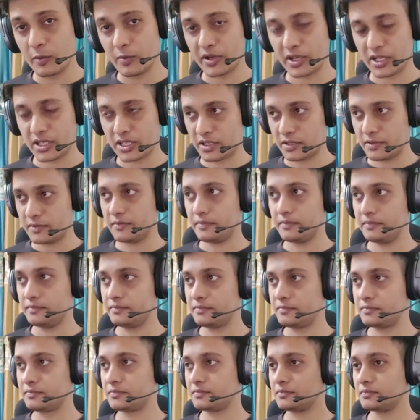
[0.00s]
operation.
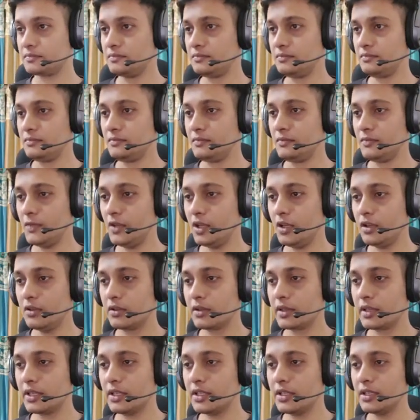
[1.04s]

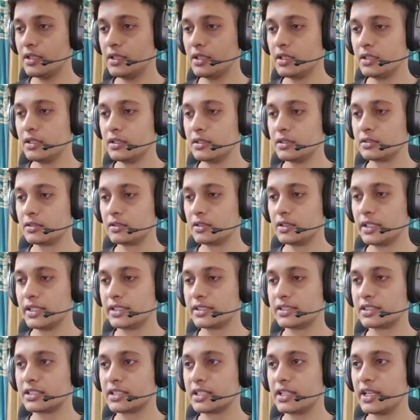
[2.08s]
Okay, so
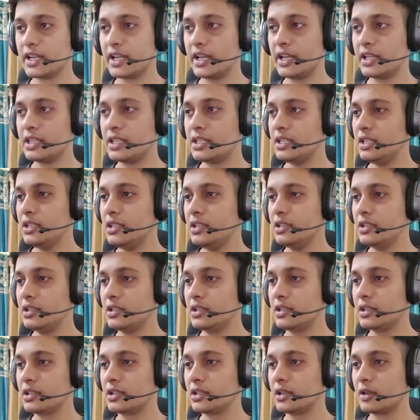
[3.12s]
let's create the
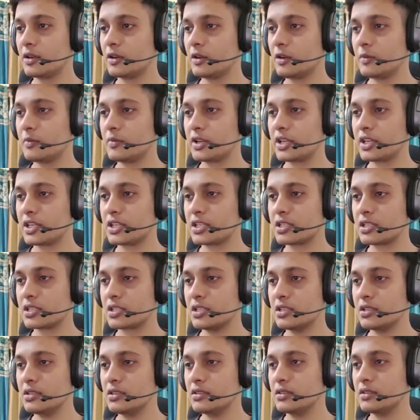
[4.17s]
CRUD
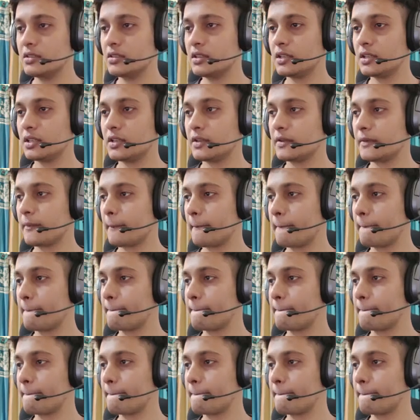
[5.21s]
operation here.